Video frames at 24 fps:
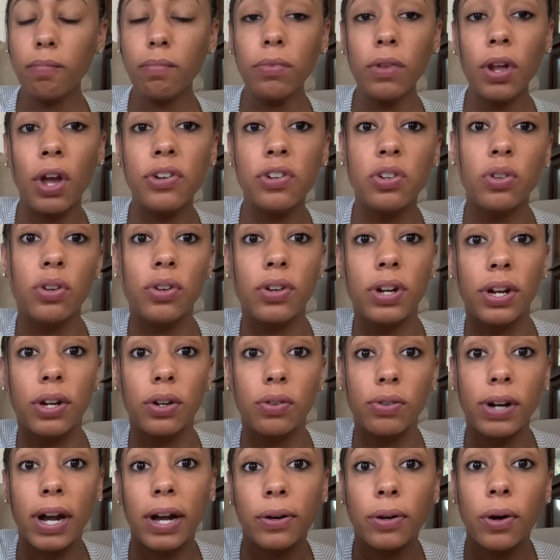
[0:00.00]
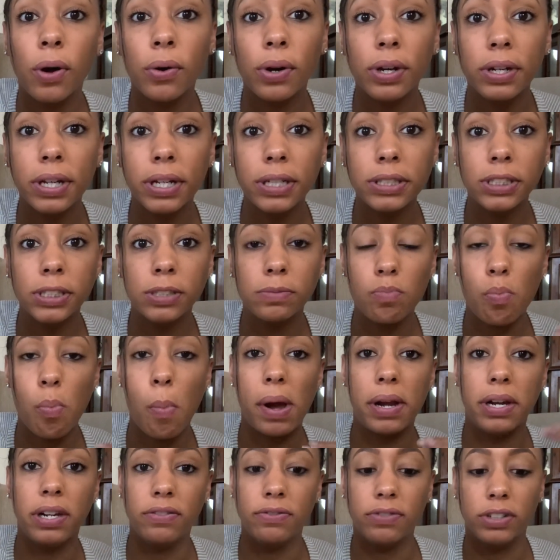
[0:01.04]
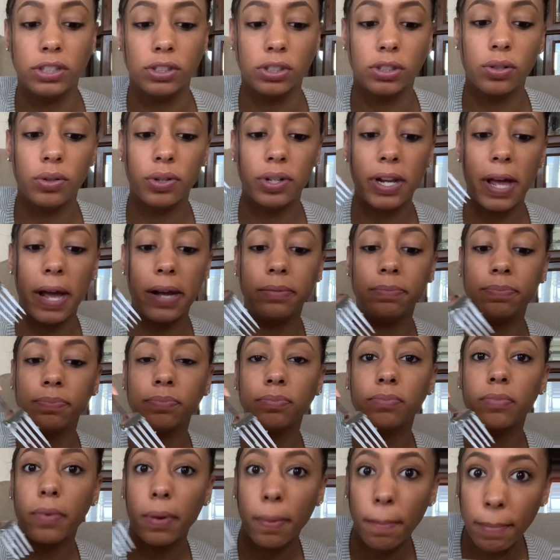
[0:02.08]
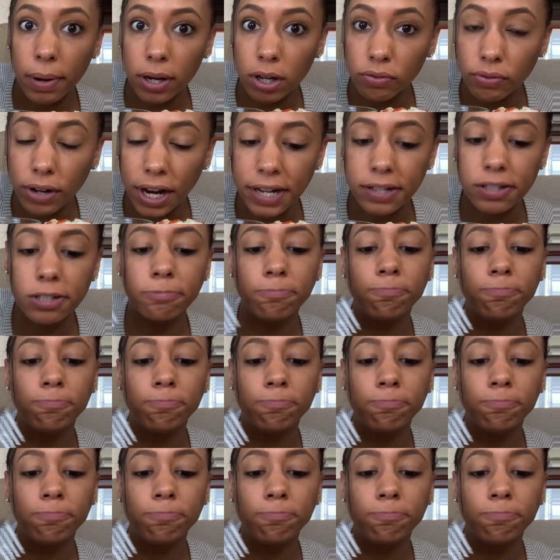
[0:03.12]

And you learn how to crack coconuts and eat fresh coconut. But it rained.